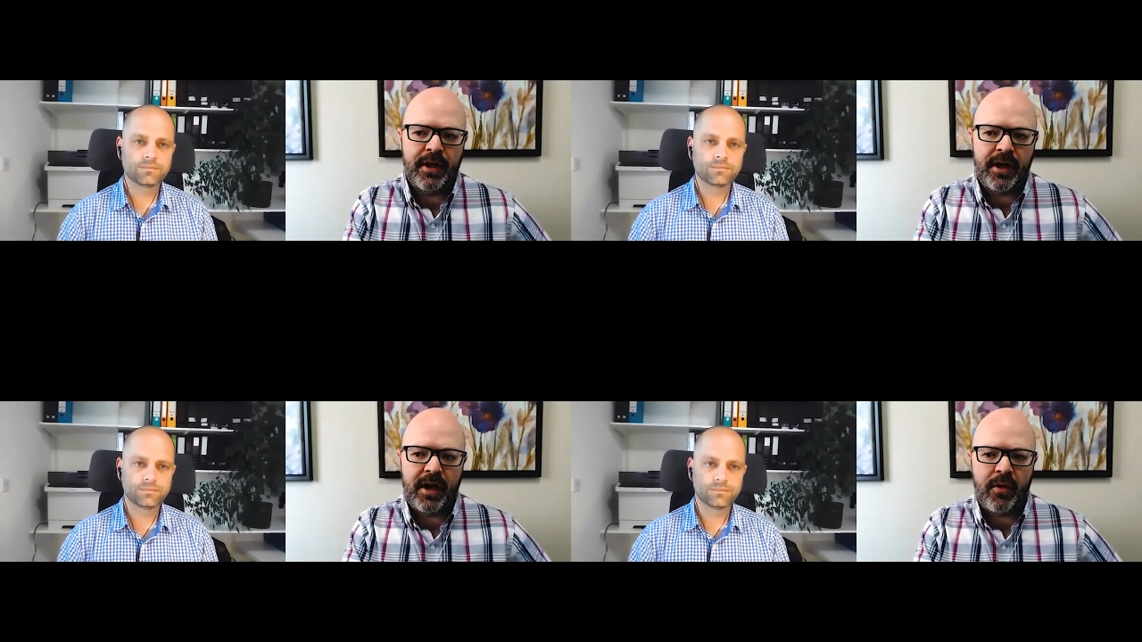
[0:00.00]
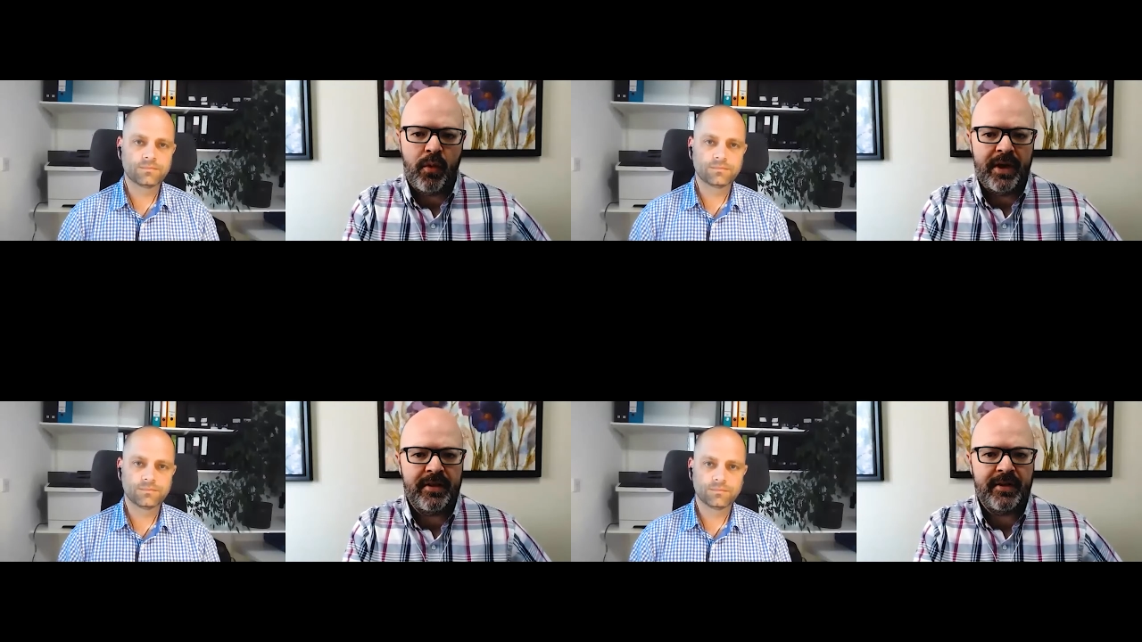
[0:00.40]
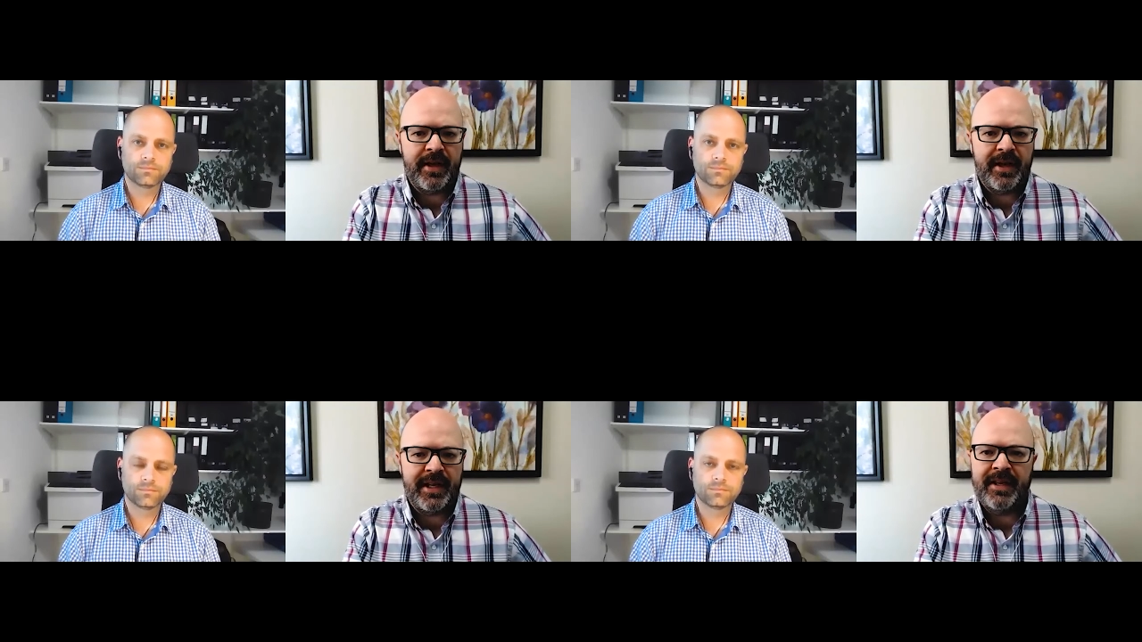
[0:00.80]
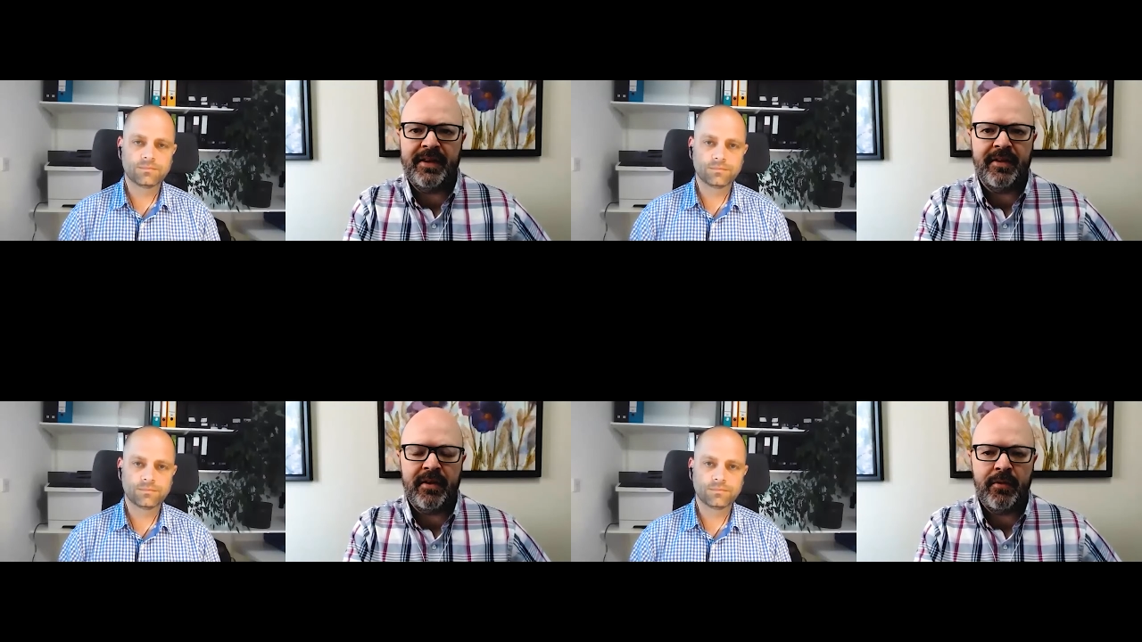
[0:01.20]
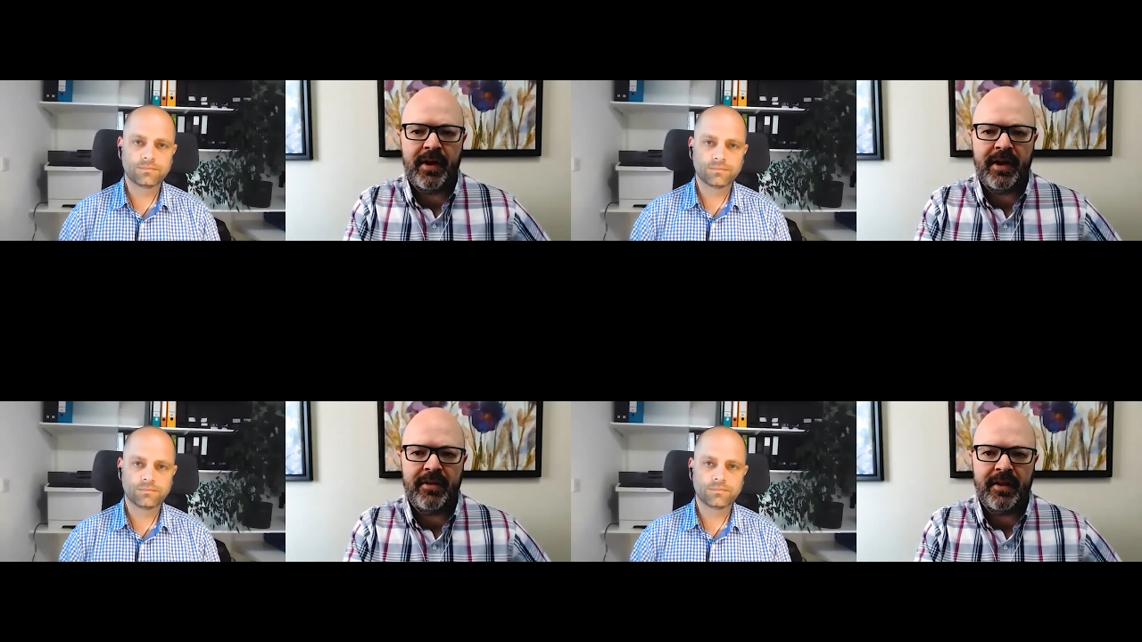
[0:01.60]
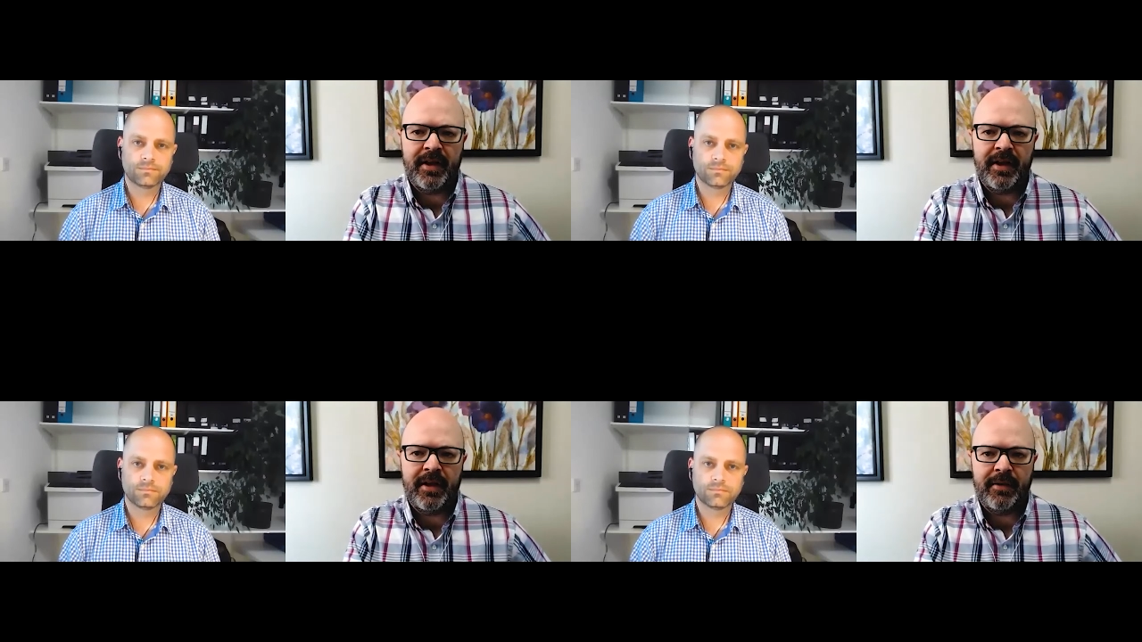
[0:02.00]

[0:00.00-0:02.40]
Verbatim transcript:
Speaker 1: uh, waste uh, heat that's otherwise uh,